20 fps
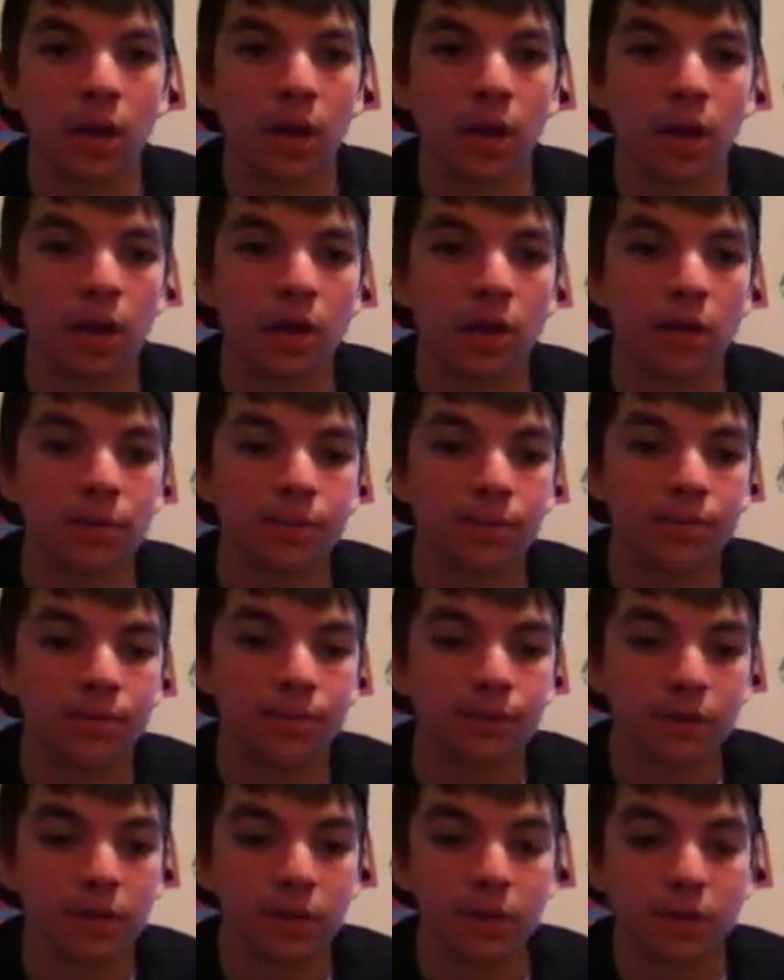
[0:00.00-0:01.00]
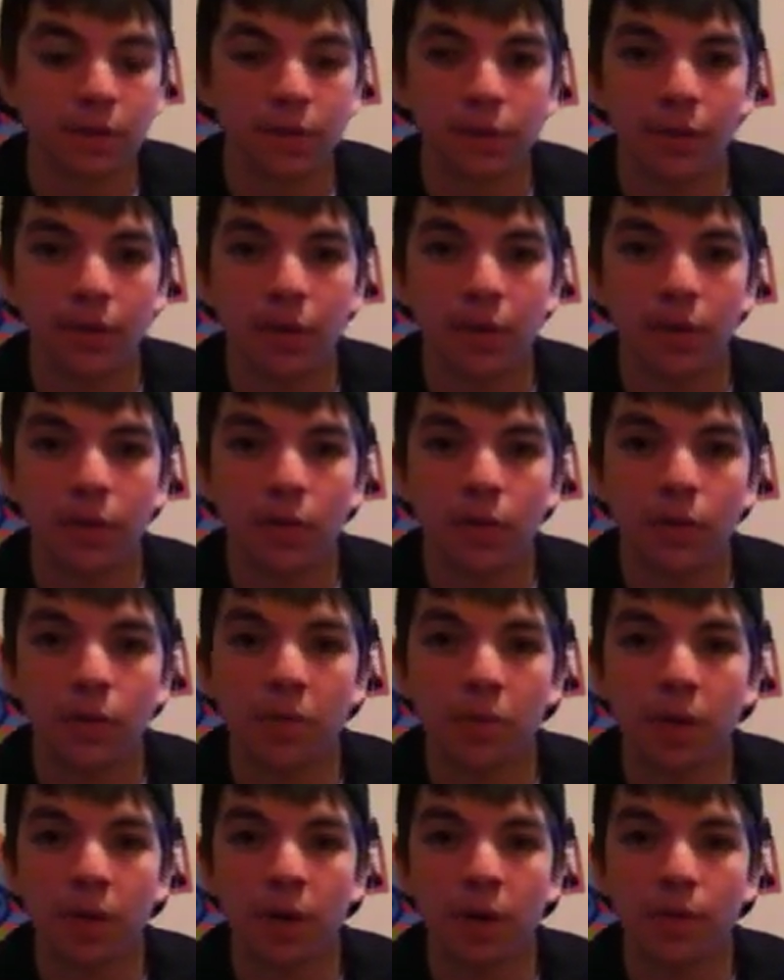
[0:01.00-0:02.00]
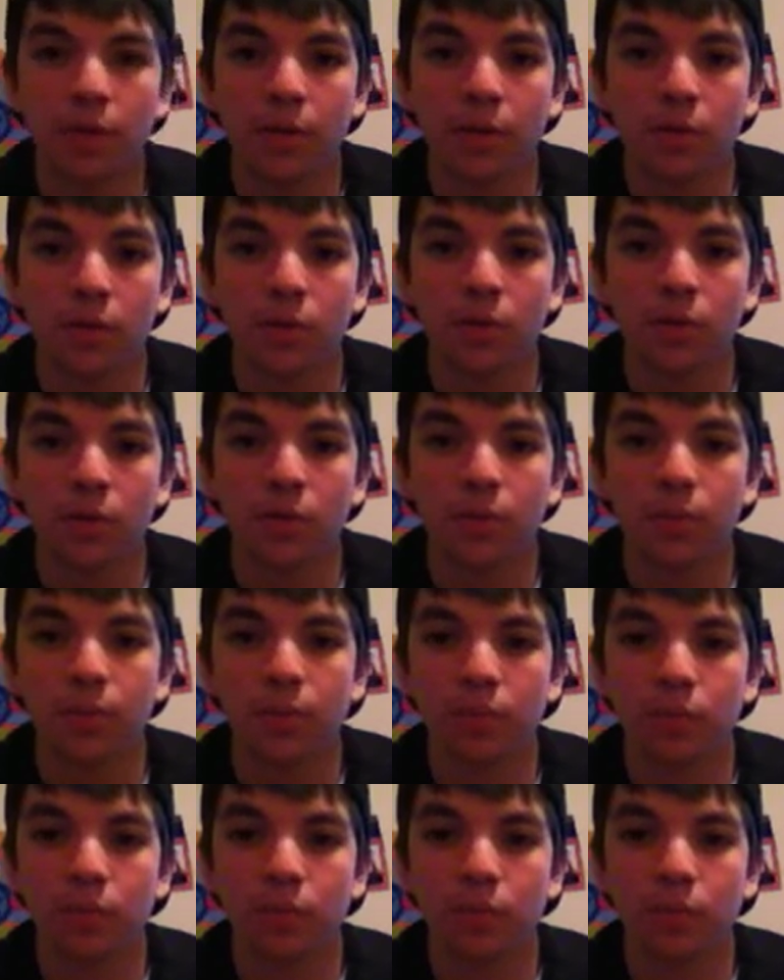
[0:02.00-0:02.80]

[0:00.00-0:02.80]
The video format won't